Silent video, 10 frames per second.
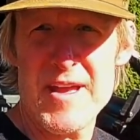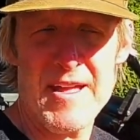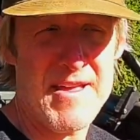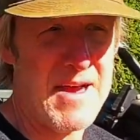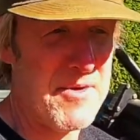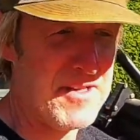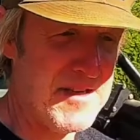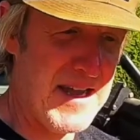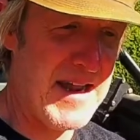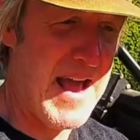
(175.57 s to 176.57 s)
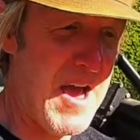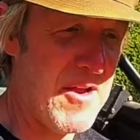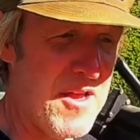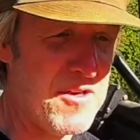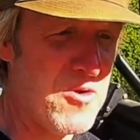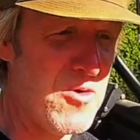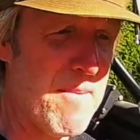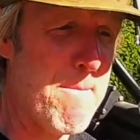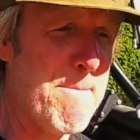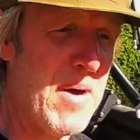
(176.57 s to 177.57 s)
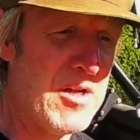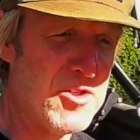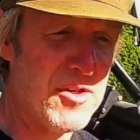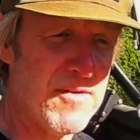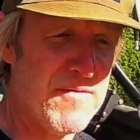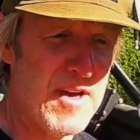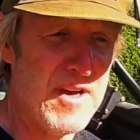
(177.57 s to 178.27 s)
and then I'm going to take it out and do a bunch of